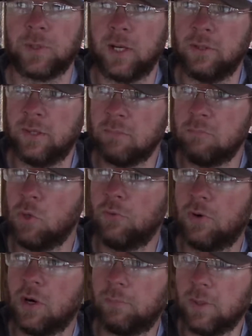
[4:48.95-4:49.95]
and they
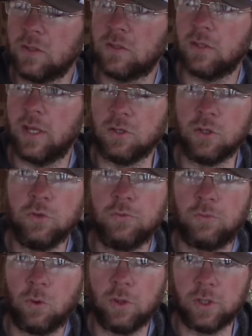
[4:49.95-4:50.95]
move up into that new
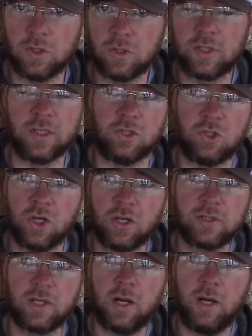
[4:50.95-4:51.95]
foliage that
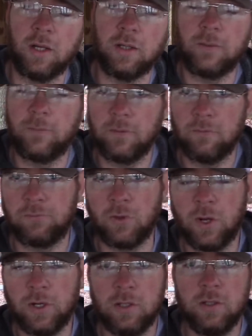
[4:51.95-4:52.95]
just got
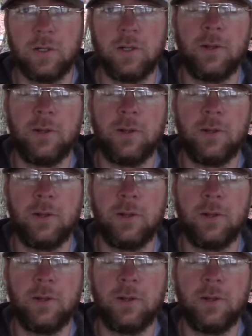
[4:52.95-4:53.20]
flooded.